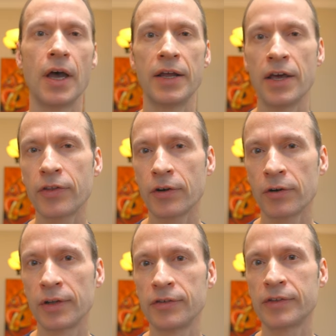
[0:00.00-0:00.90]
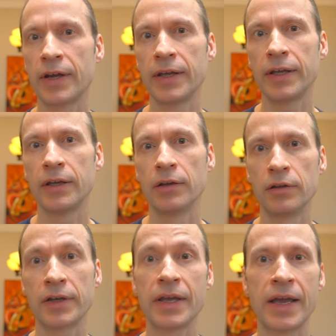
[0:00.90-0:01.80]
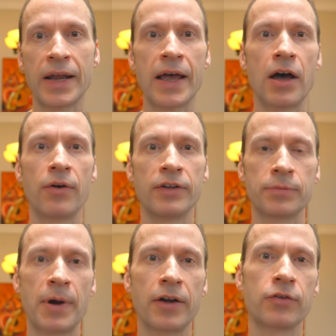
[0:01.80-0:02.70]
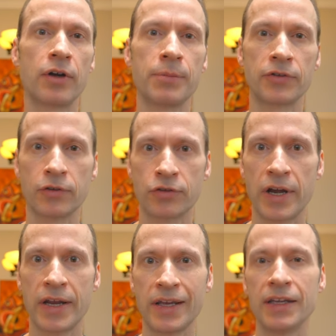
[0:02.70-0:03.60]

Another early study looking at how inspiratory muscle training